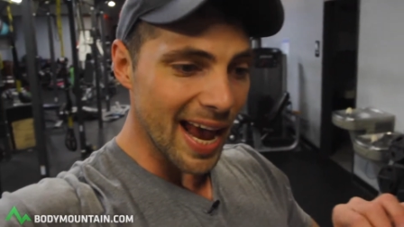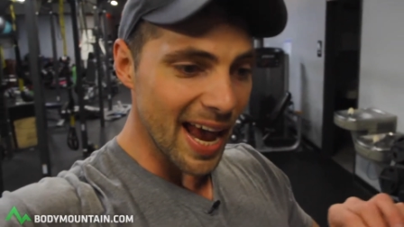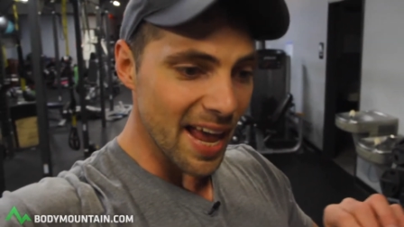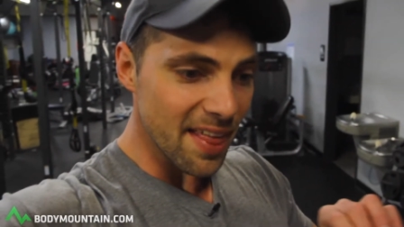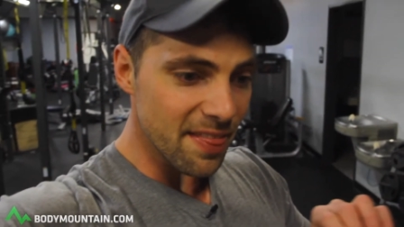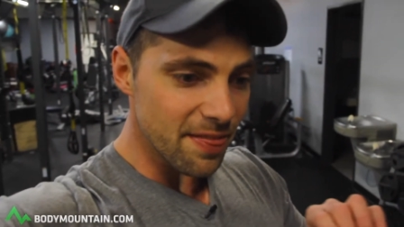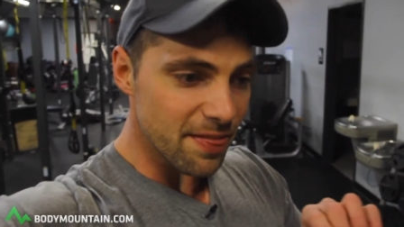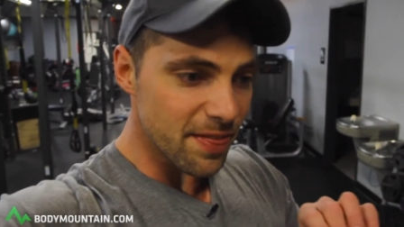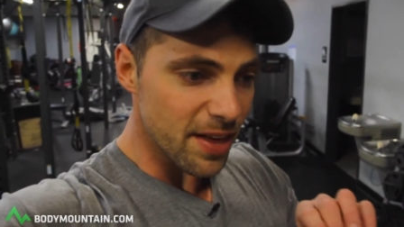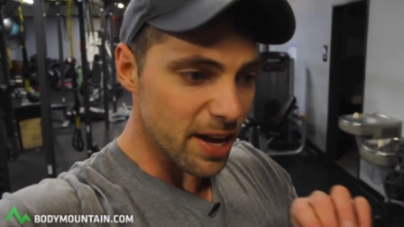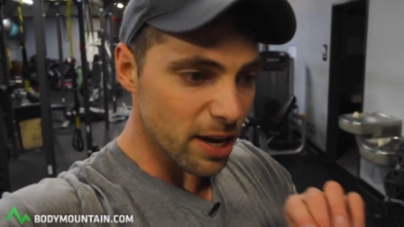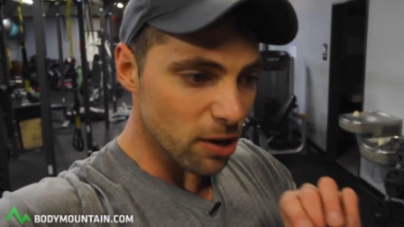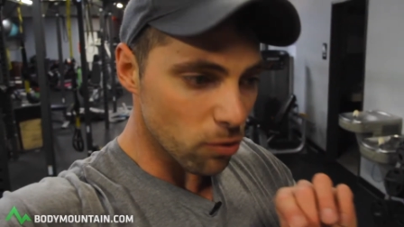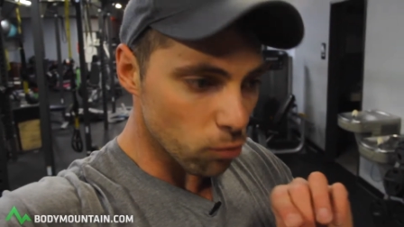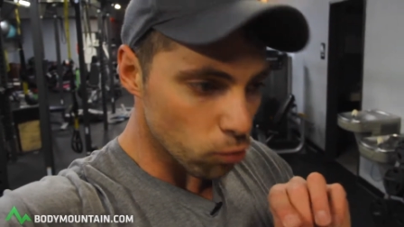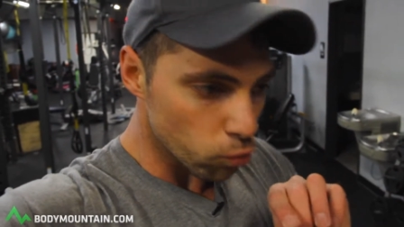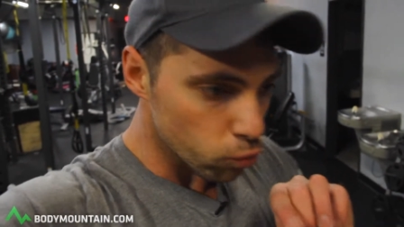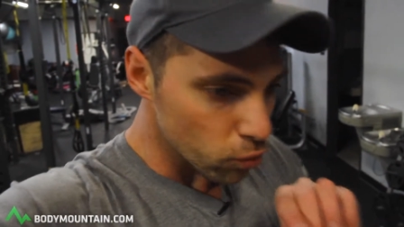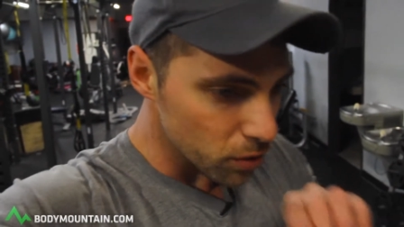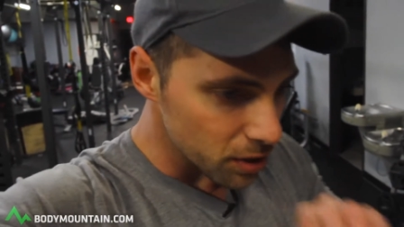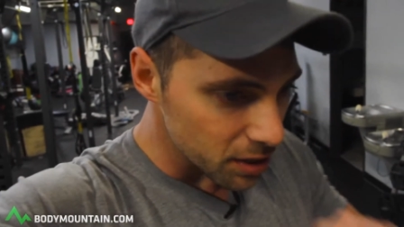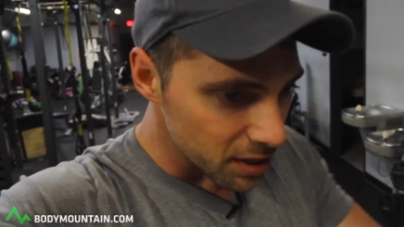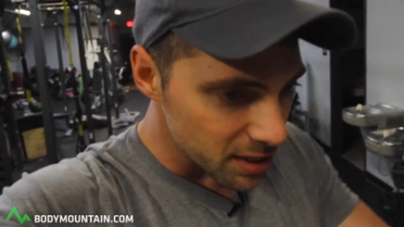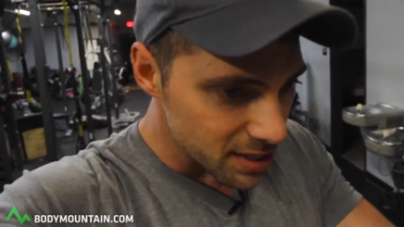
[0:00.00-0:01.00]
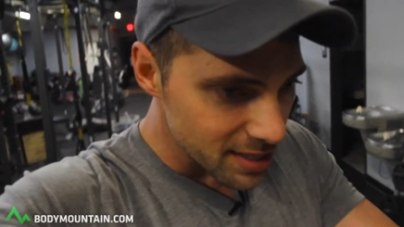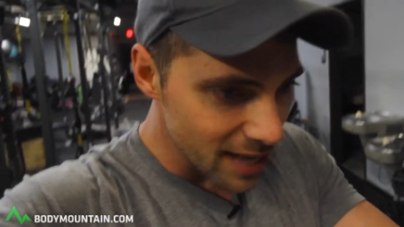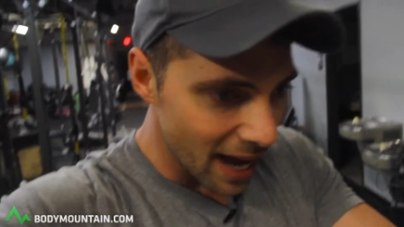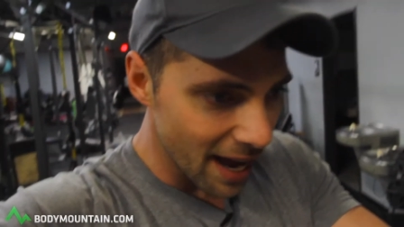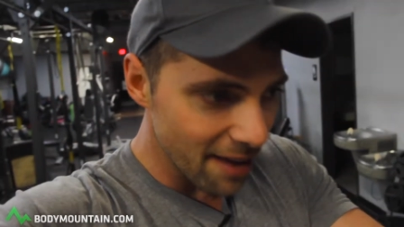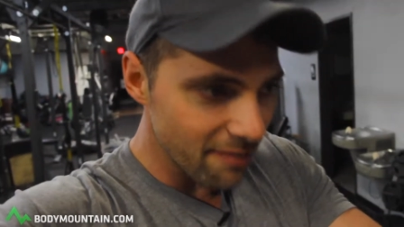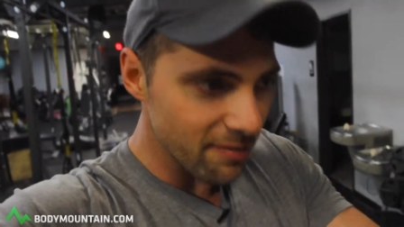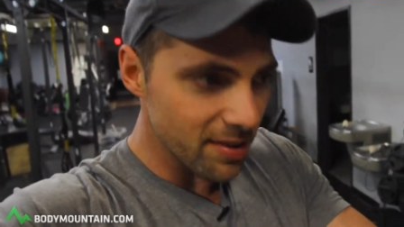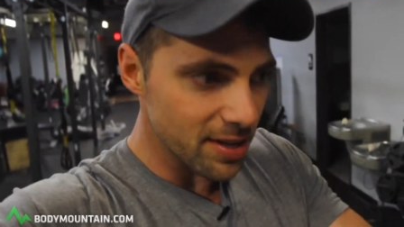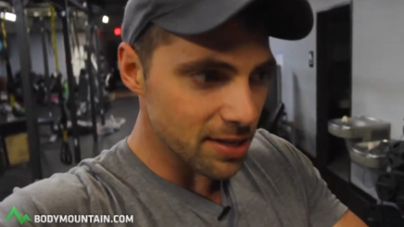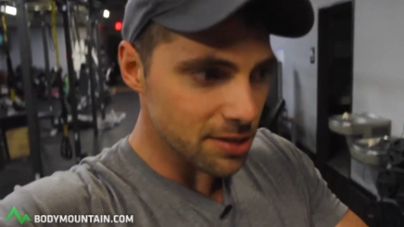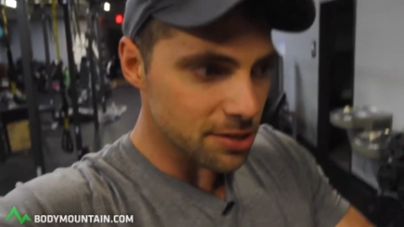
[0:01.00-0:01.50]
and then really
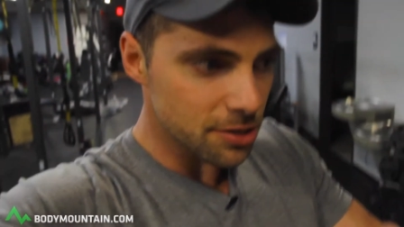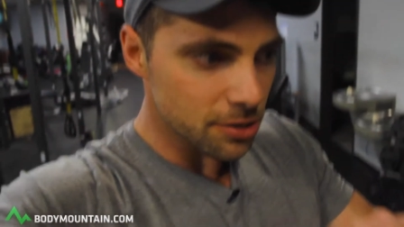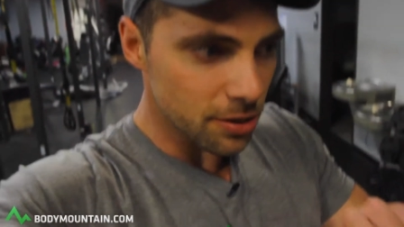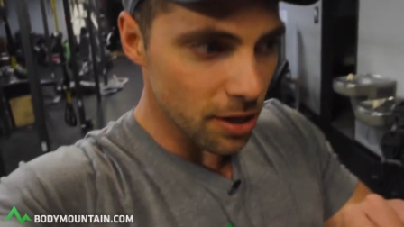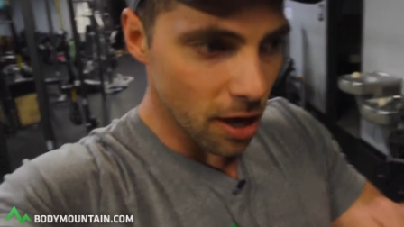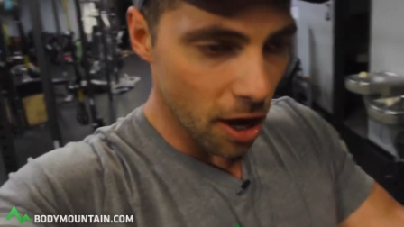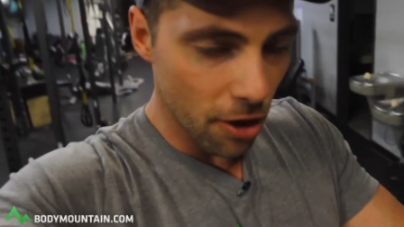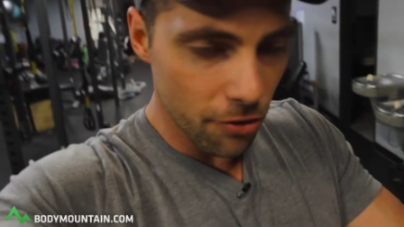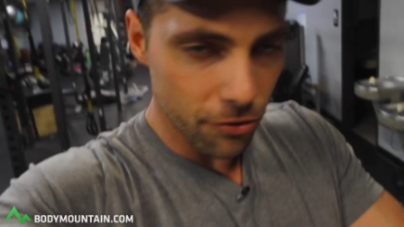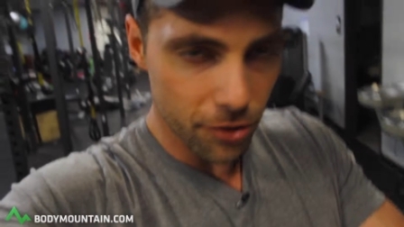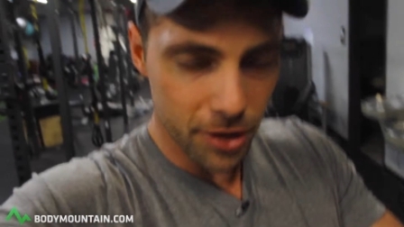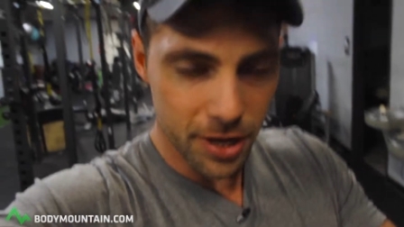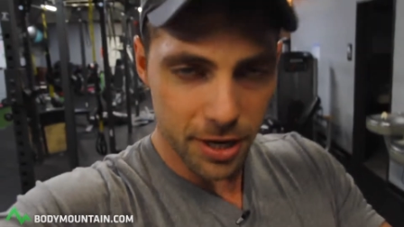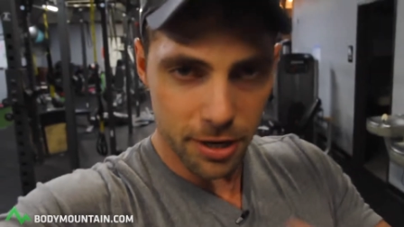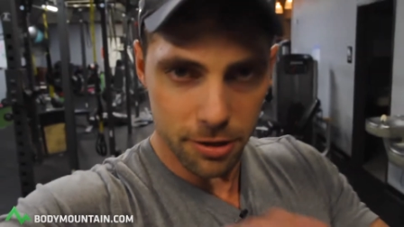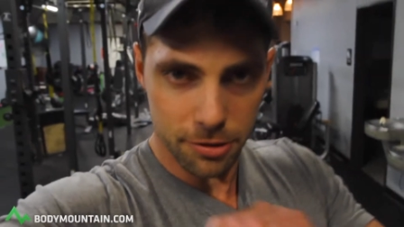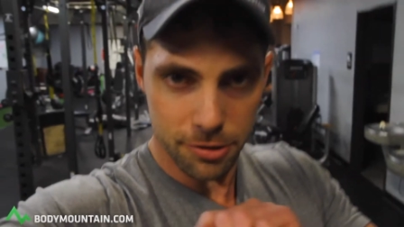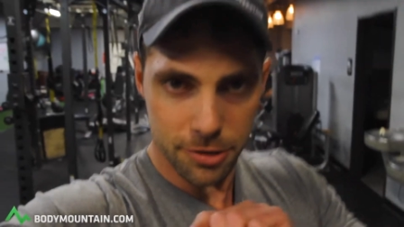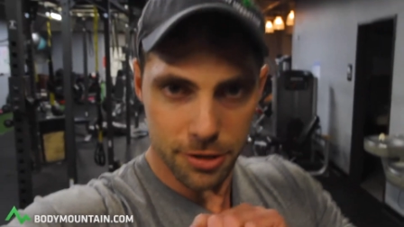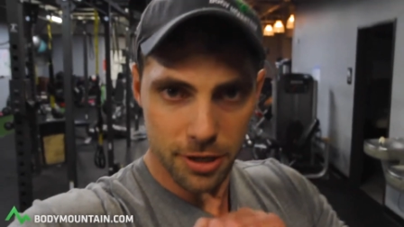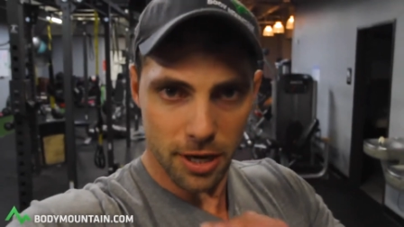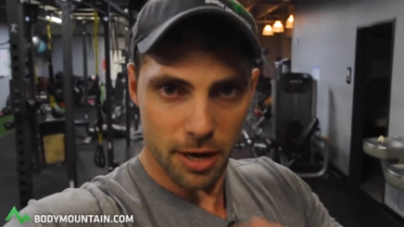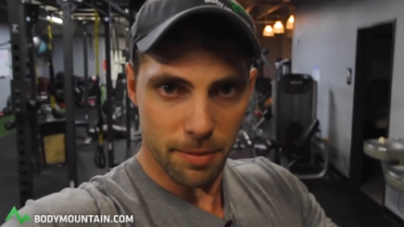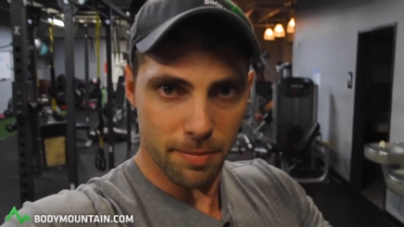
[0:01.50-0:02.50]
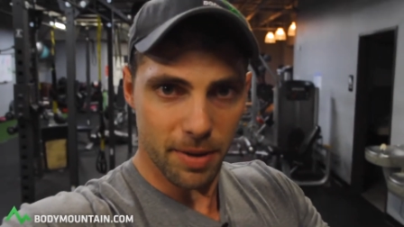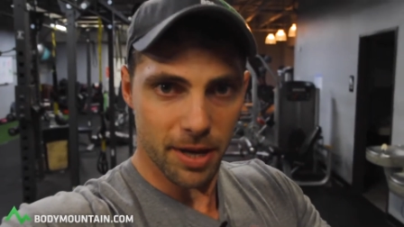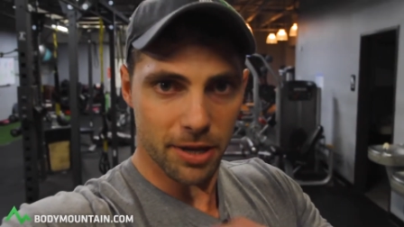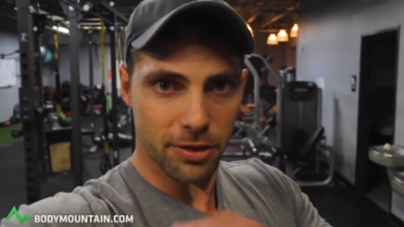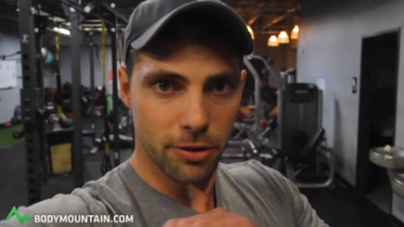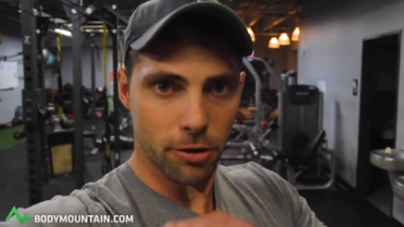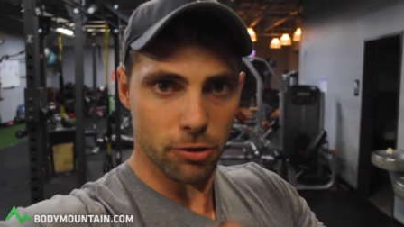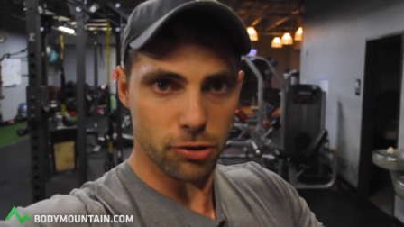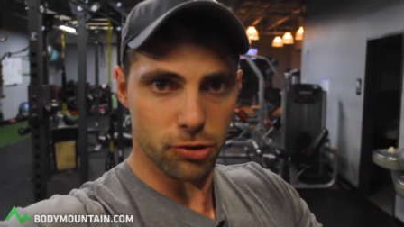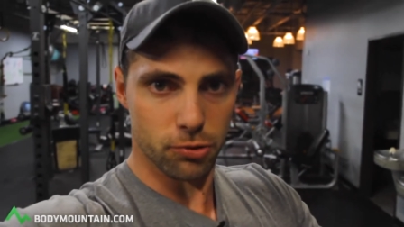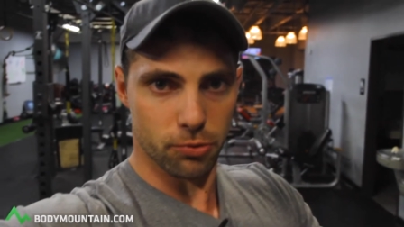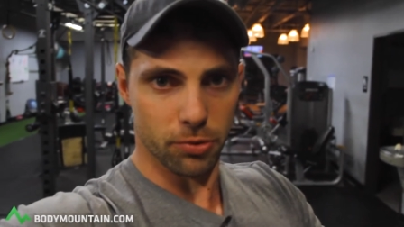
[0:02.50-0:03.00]
dive into the other gears and make
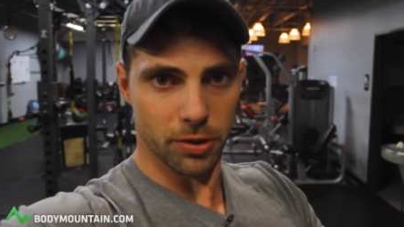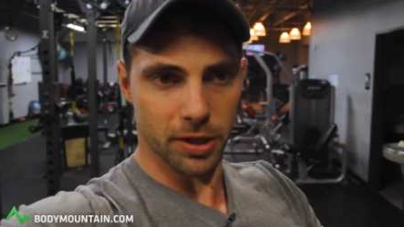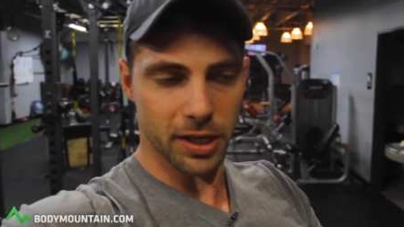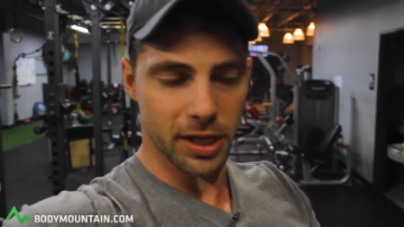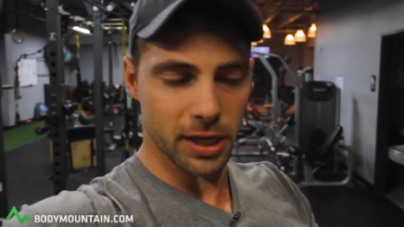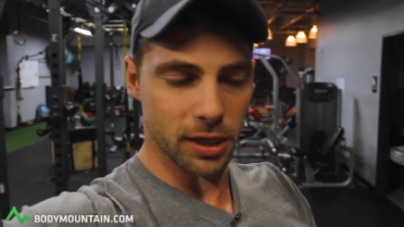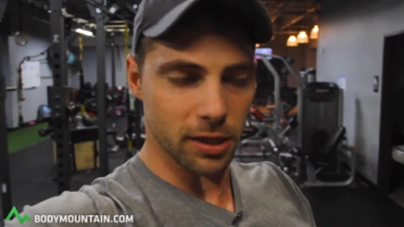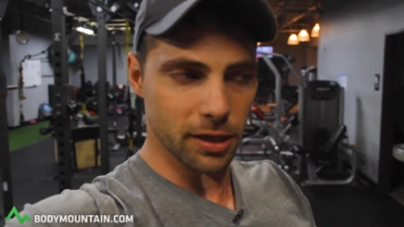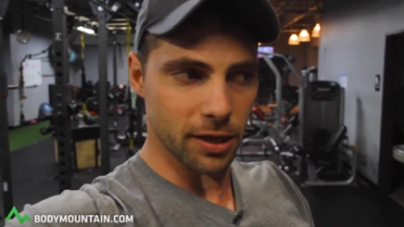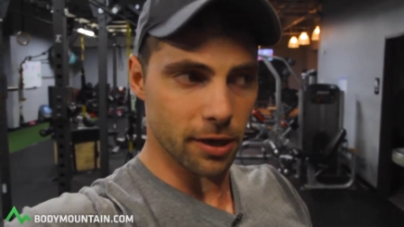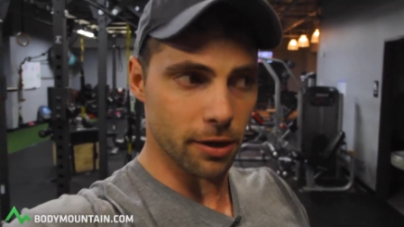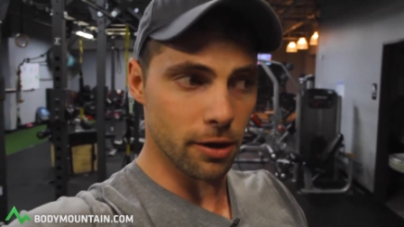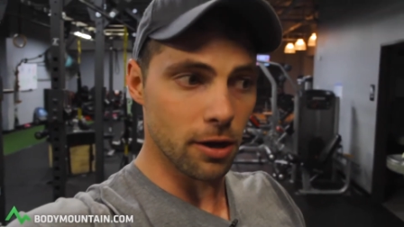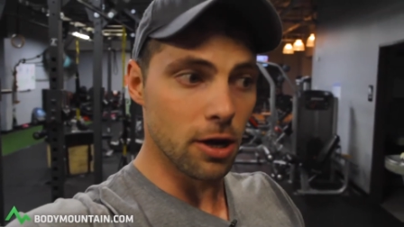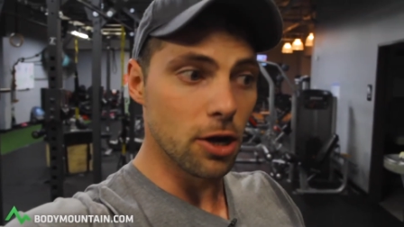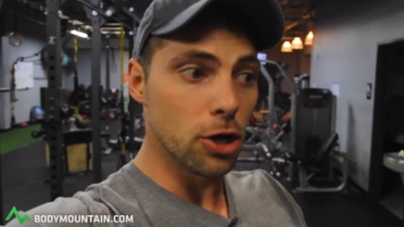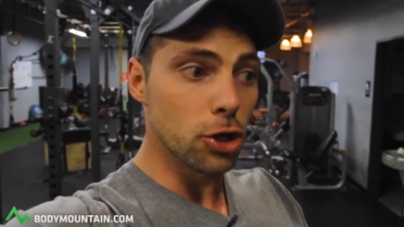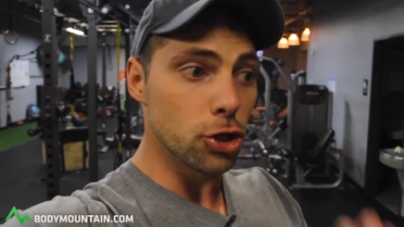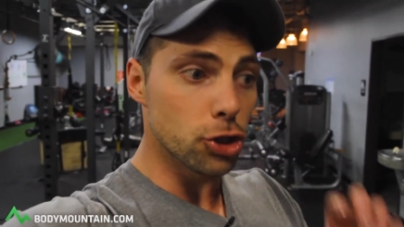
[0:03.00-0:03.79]
those really clear.